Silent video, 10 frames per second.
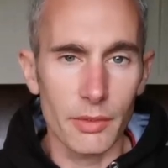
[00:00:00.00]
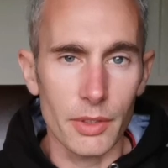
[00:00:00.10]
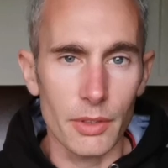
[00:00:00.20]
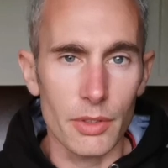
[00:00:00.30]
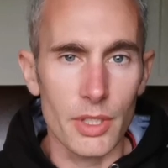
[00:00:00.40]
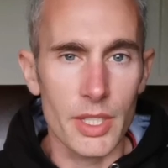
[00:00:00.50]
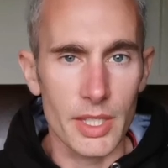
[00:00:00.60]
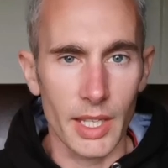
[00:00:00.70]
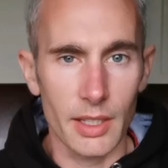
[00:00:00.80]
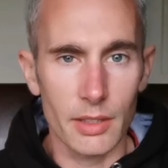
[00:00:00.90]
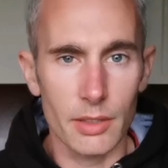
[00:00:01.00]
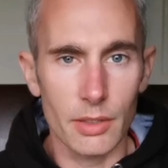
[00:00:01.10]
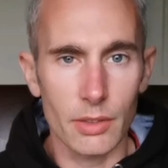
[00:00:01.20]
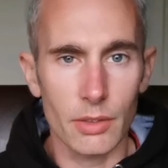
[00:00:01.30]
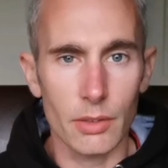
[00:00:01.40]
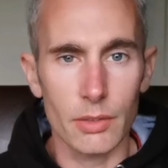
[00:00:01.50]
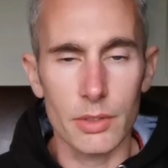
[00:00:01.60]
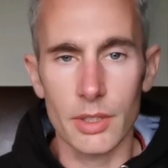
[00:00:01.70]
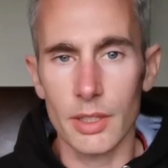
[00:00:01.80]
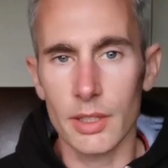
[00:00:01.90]
for you to sit or
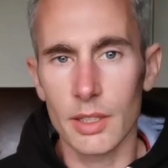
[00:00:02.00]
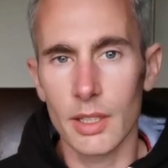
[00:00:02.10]
to